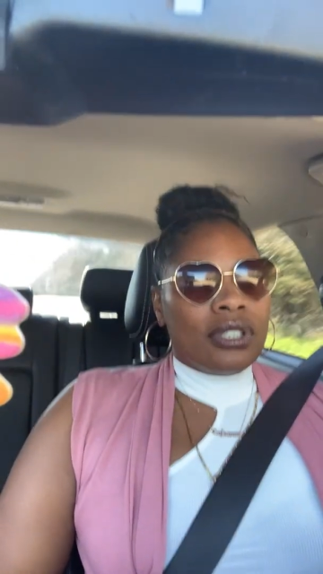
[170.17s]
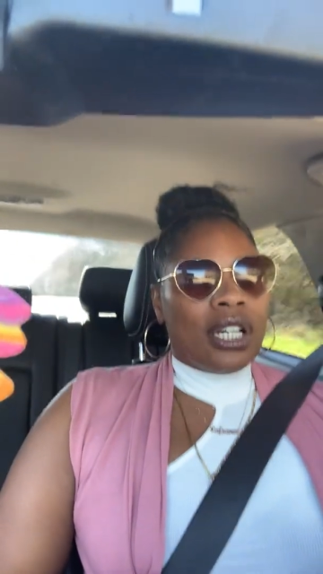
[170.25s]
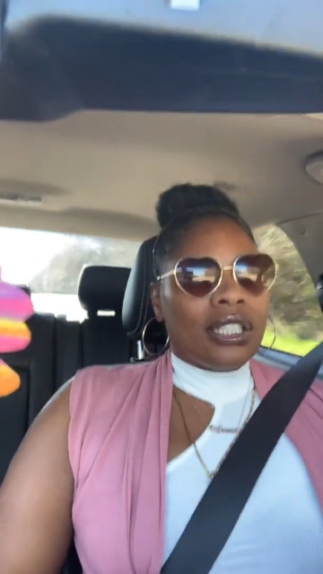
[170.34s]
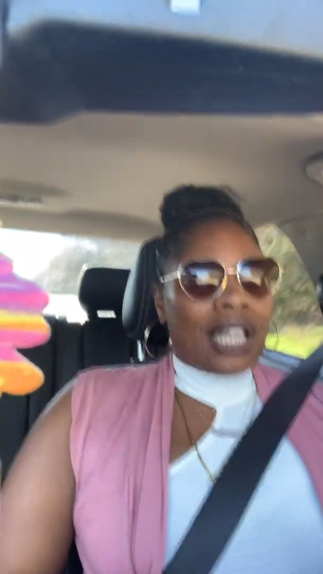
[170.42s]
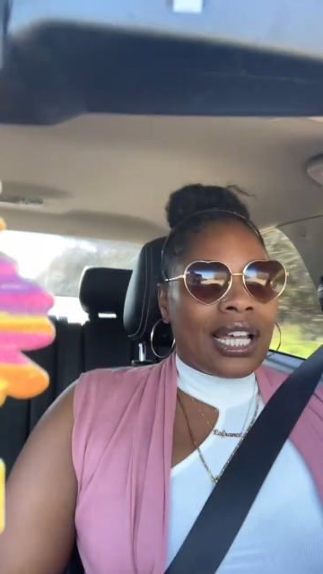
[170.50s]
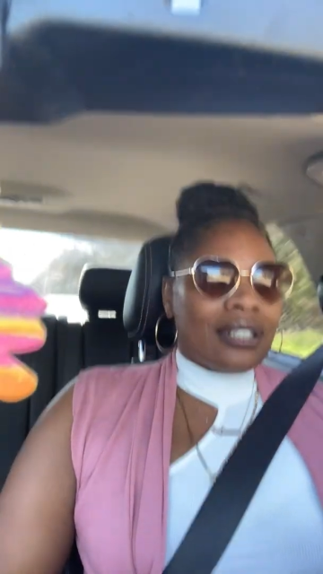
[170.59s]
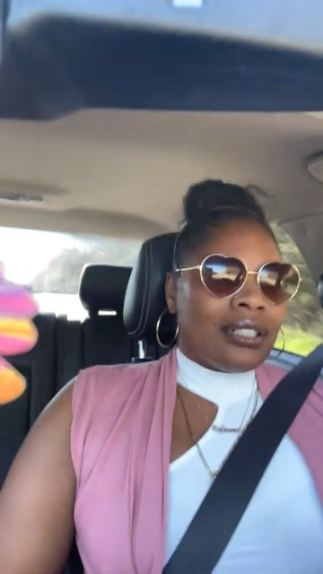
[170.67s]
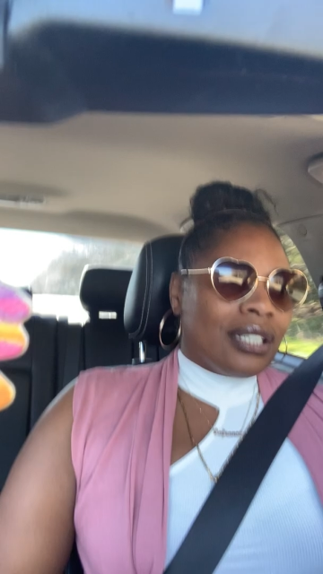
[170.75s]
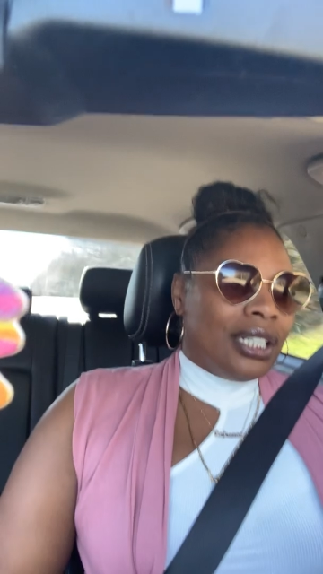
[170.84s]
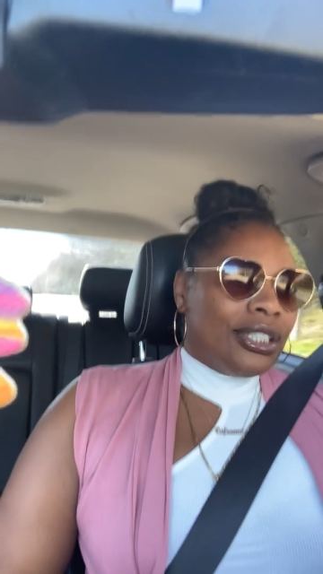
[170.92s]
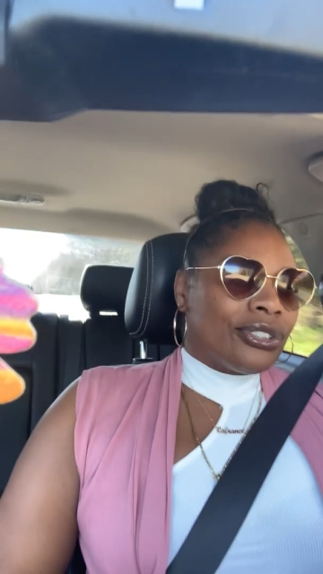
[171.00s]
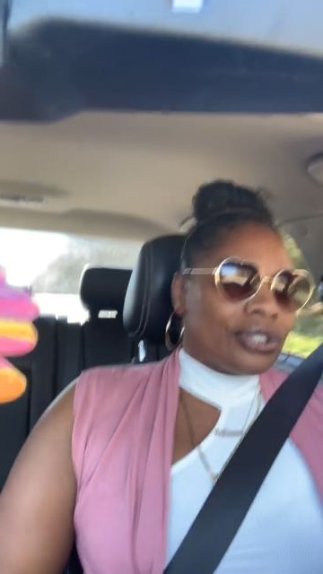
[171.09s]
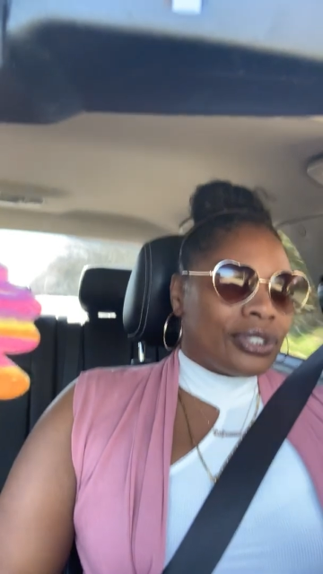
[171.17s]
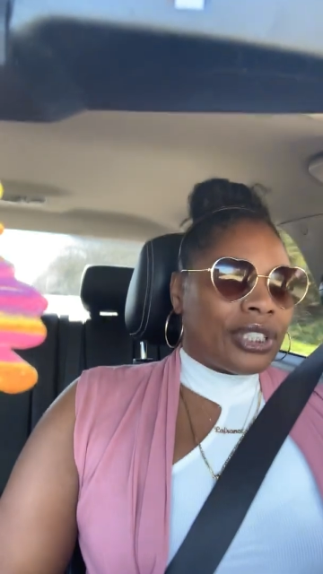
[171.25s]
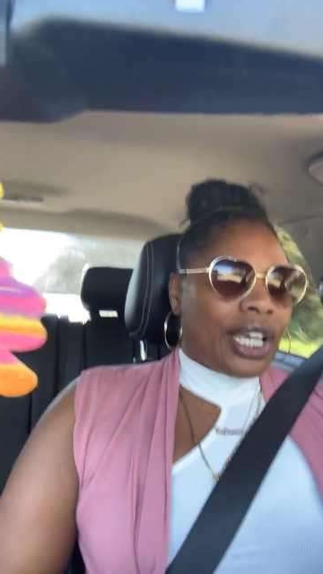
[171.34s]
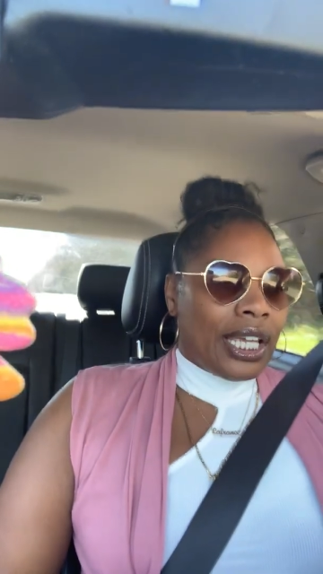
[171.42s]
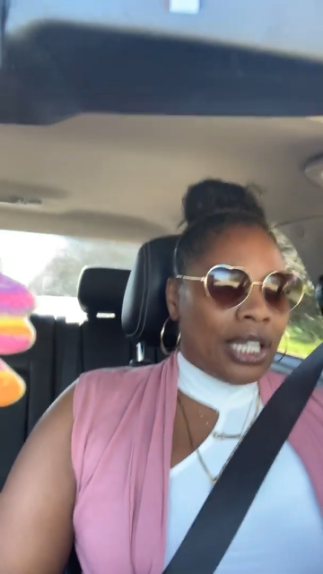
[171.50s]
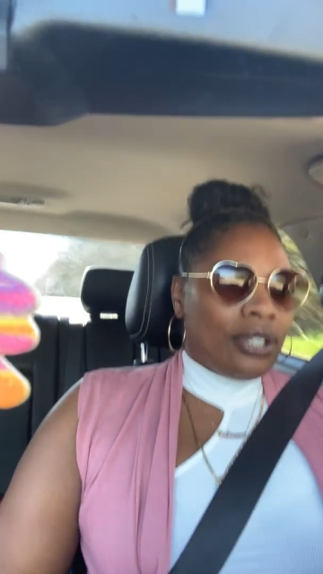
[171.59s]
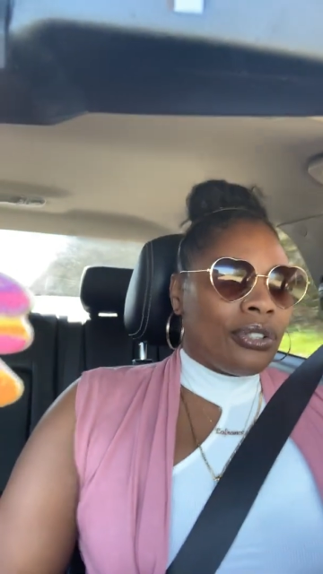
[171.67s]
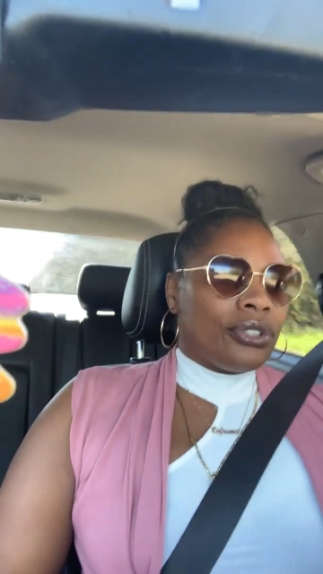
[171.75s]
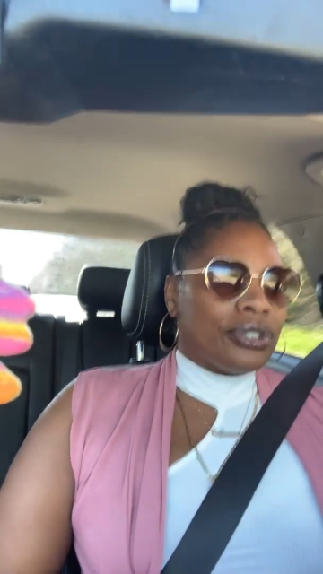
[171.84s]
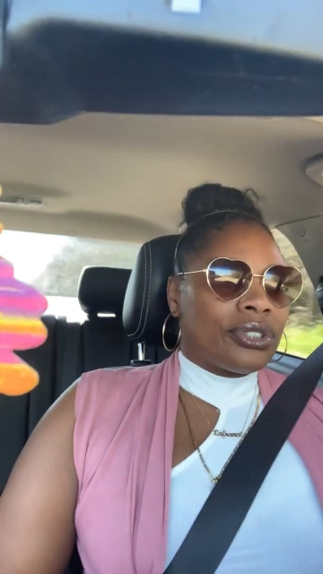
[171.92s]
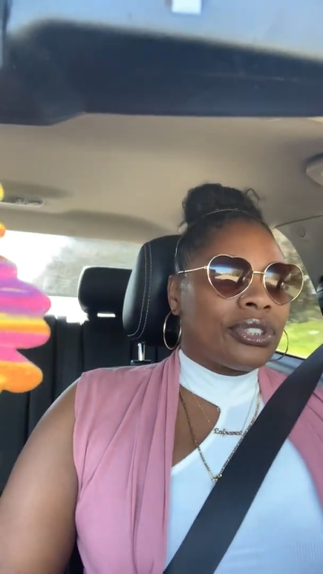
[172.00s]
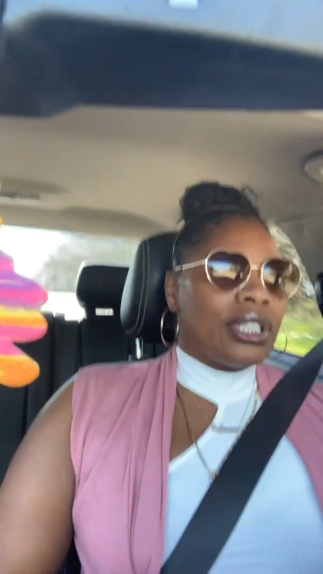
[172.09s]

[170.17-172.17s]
a lot of the entertainers